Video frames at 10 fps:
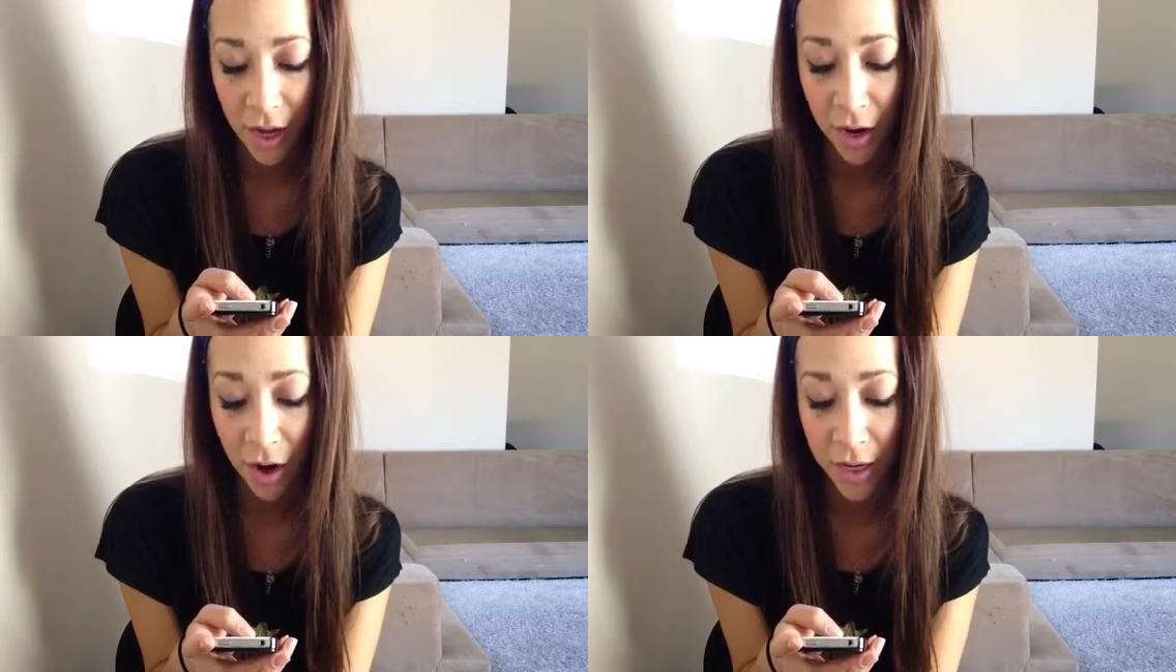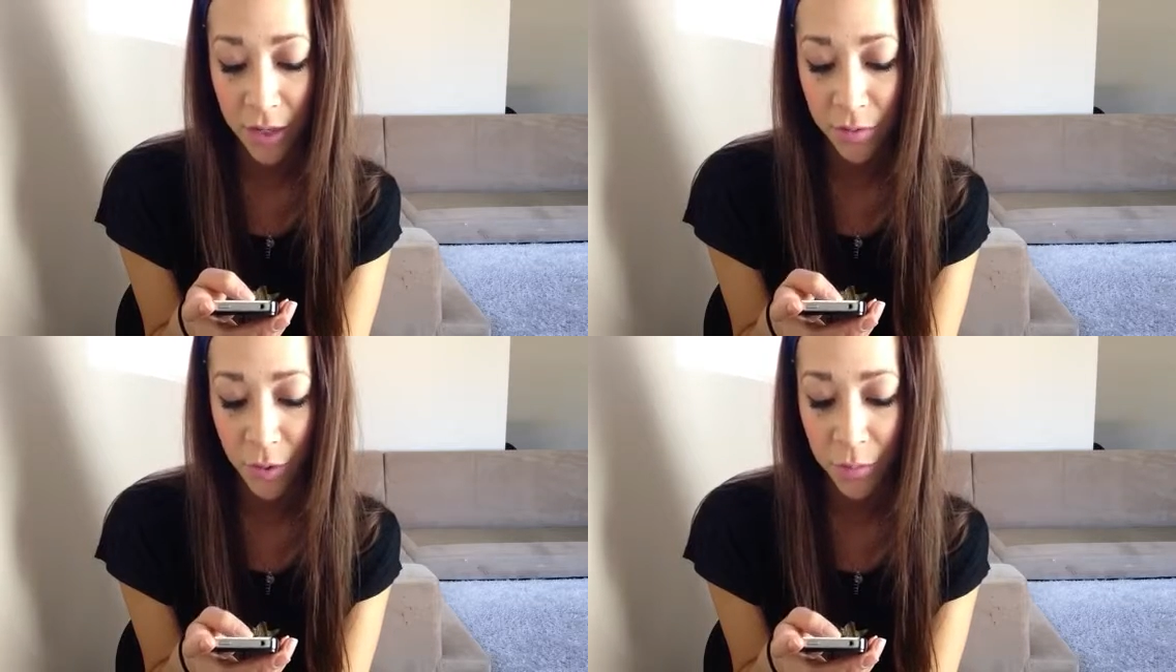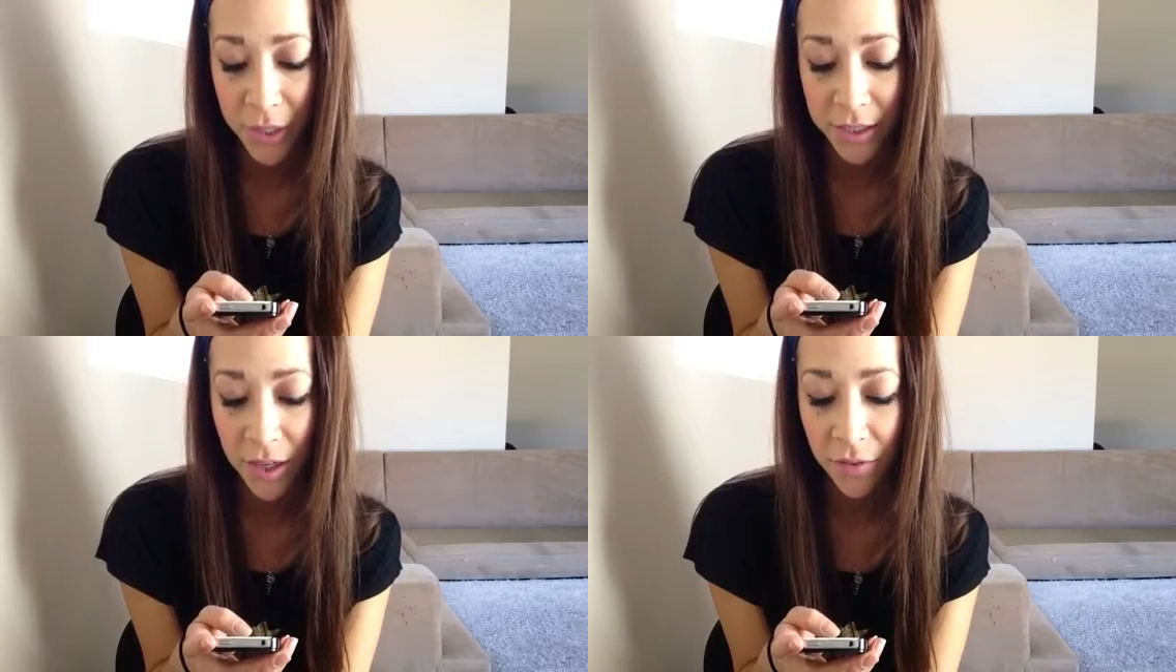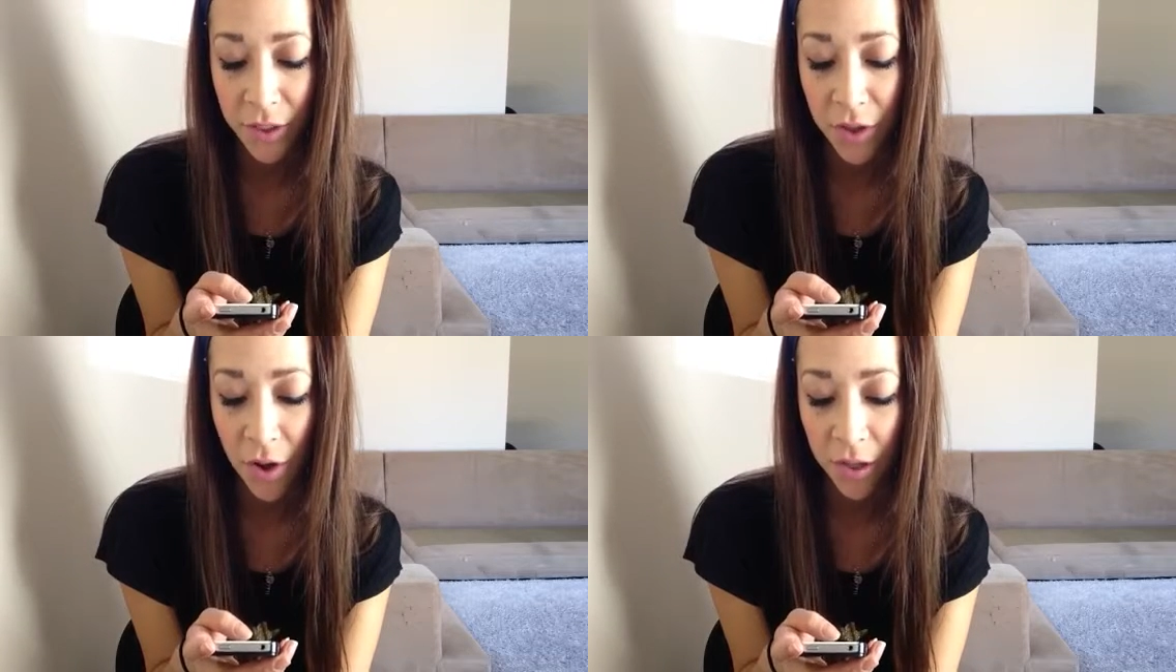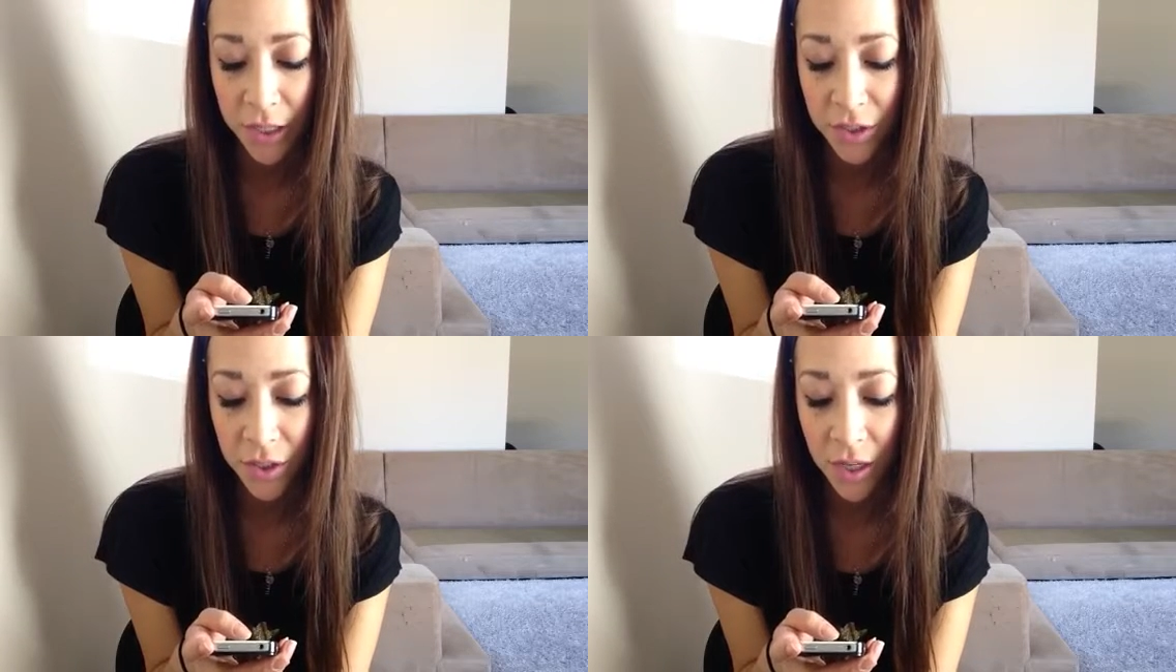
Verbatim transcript: I already enrolled myself in college